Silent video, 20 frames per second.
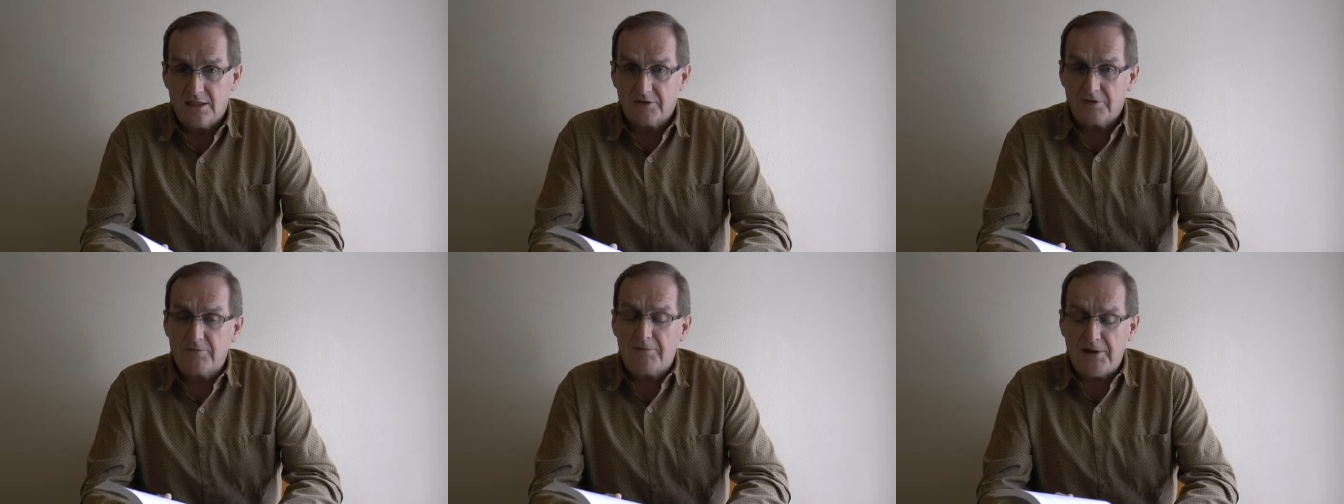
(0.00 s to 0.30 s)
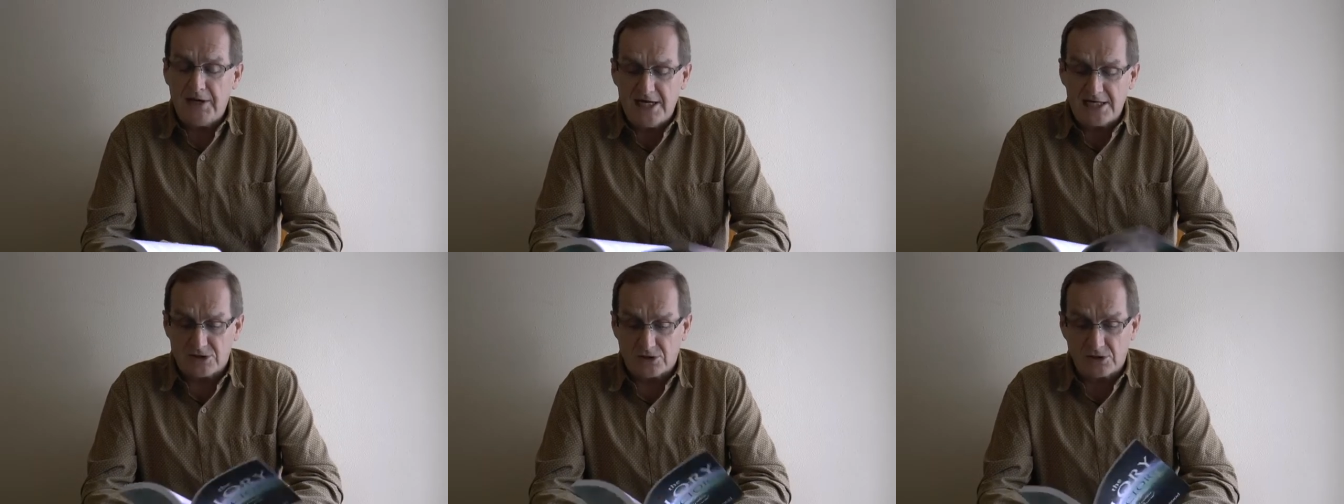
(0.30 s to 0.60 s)
The
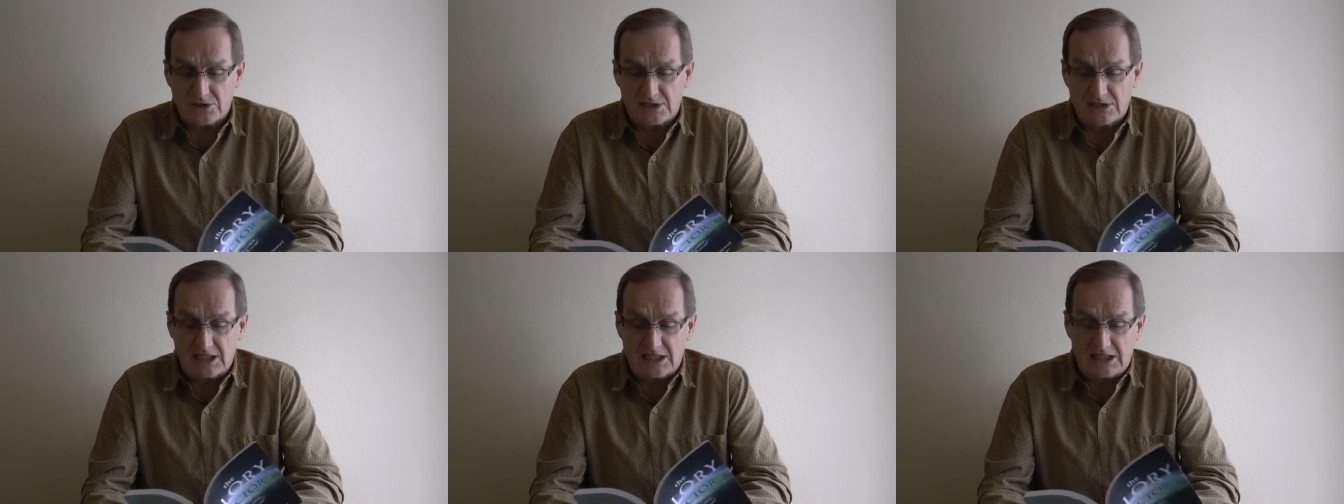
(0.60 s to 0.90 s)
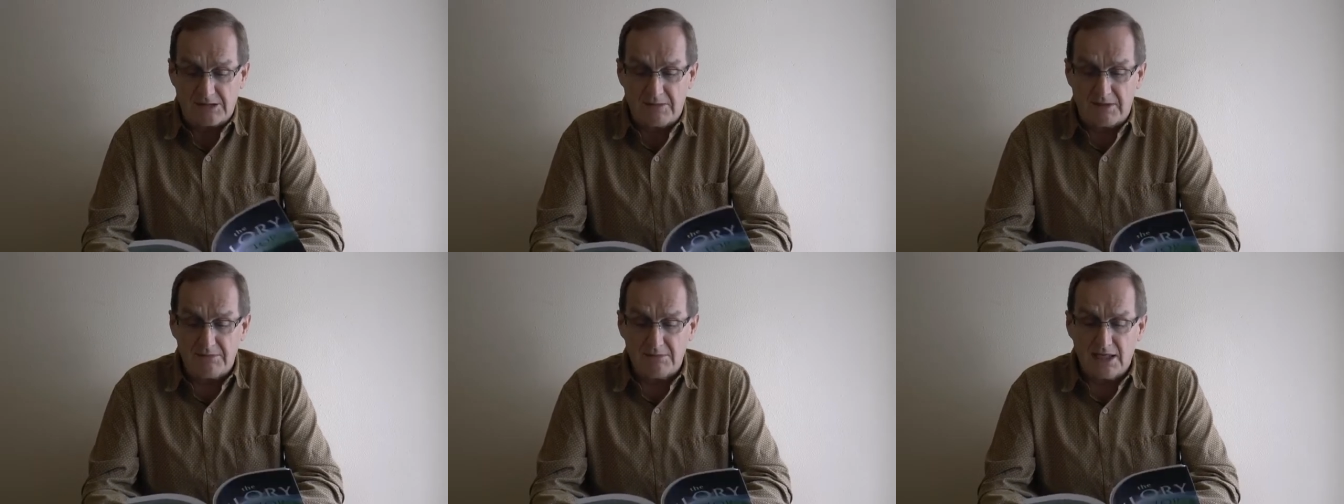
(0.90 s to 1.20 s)
pastor said
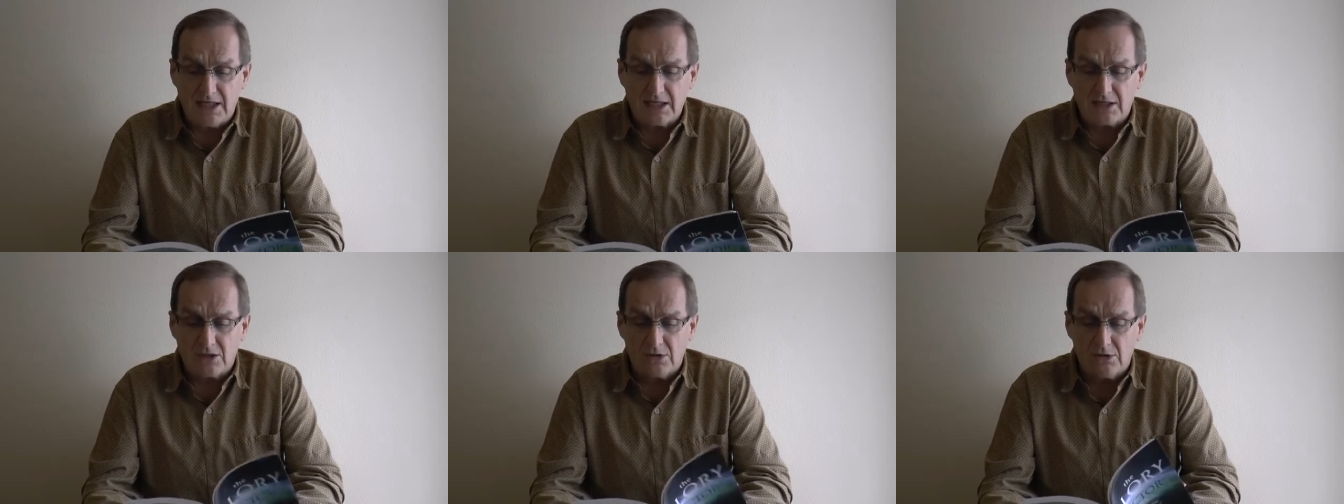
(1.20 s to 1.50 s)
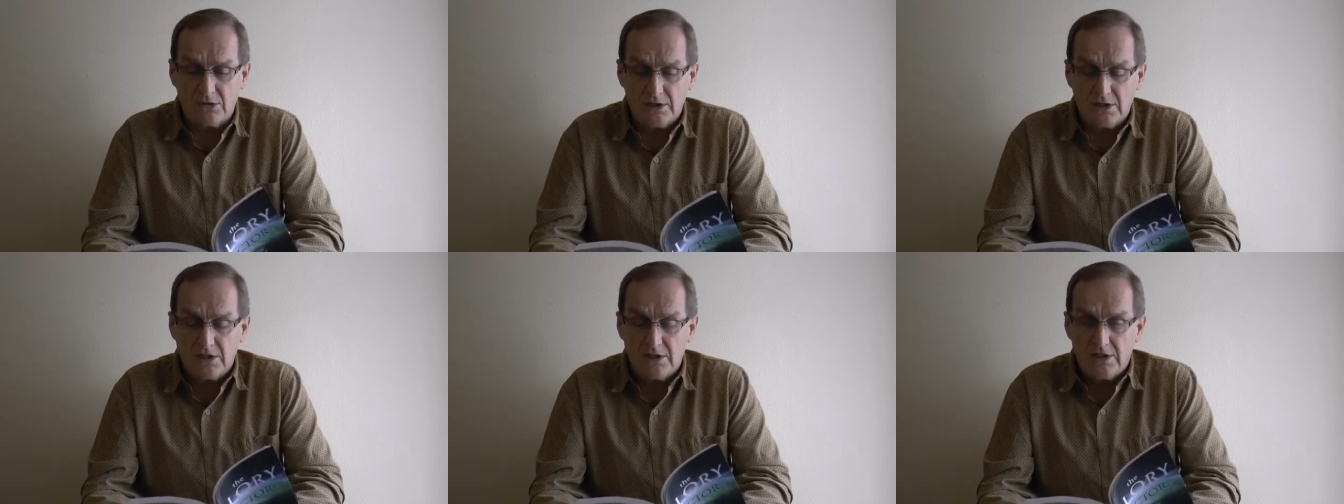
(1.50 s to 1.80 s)
to me,
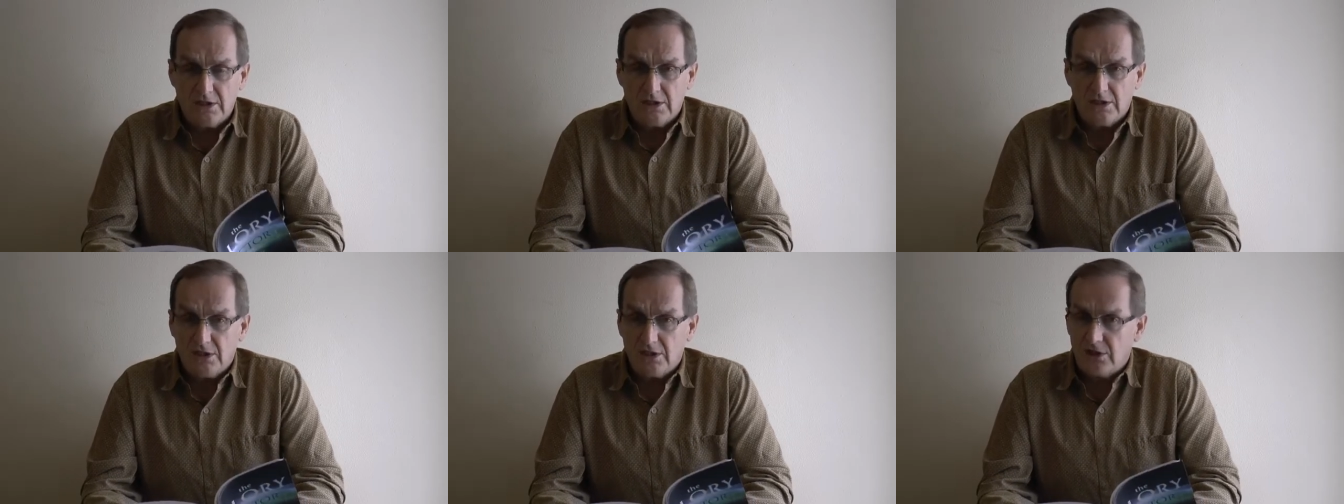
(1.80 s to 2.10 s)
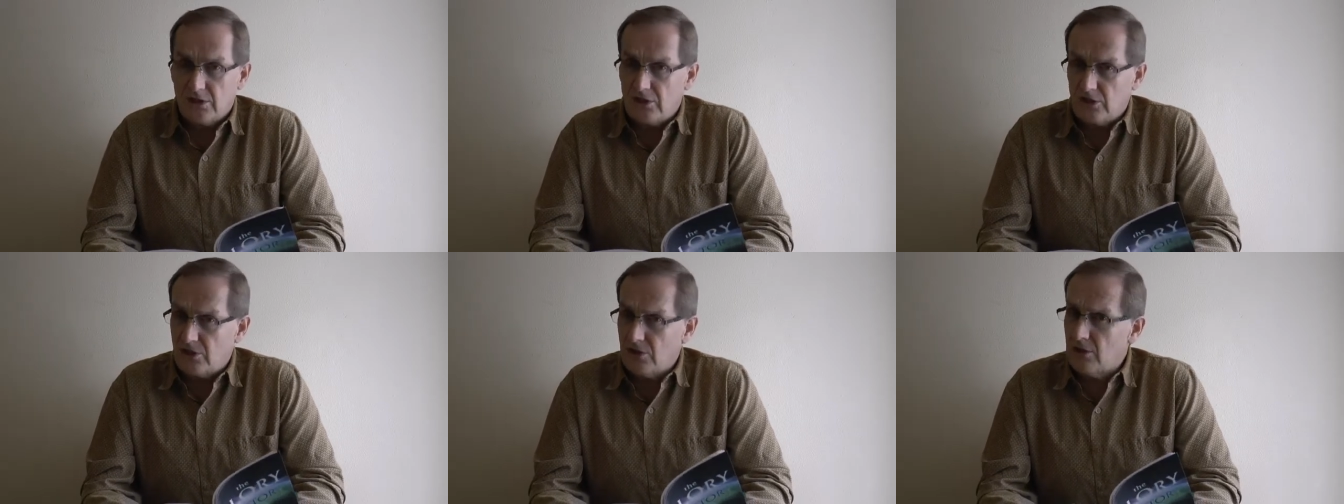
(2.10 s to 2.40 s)
"Michael,
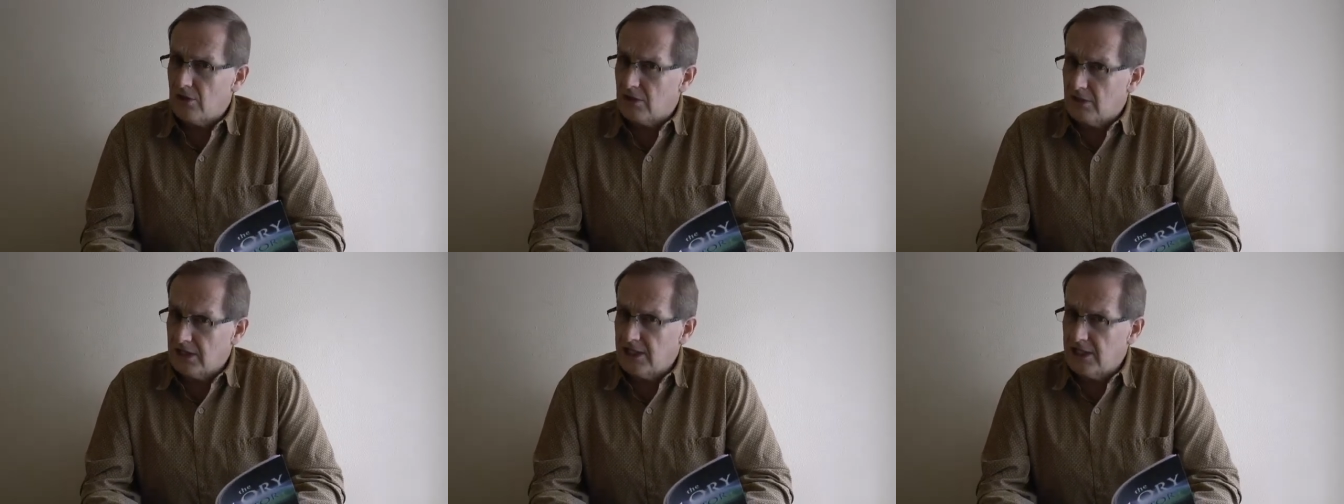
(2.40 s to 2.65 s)
your